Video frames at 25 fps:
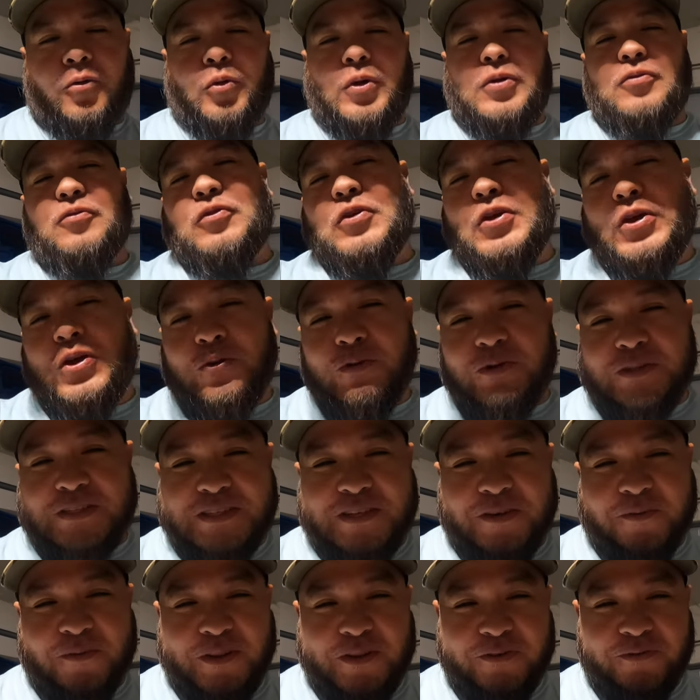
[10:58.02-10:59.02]
reviewed
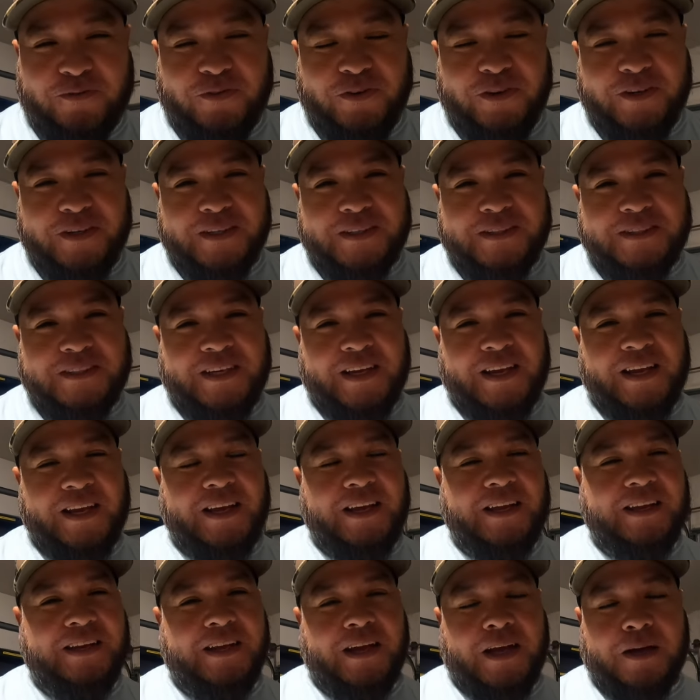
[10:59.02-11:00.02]
some of the footage
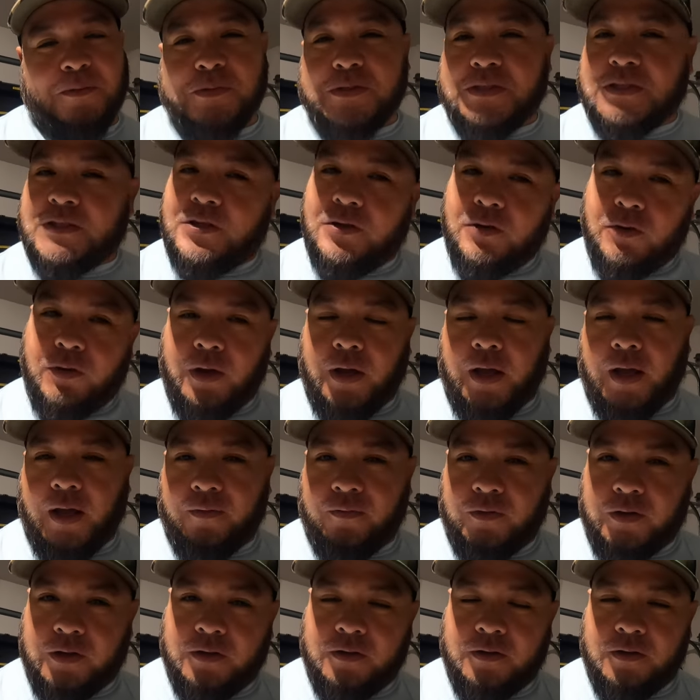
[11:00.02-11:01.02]
and I'm still
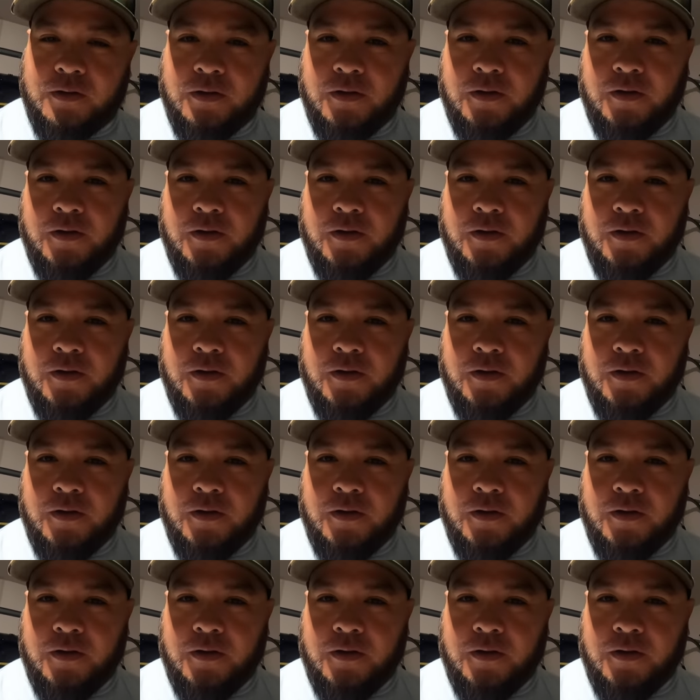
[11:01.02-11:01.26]
having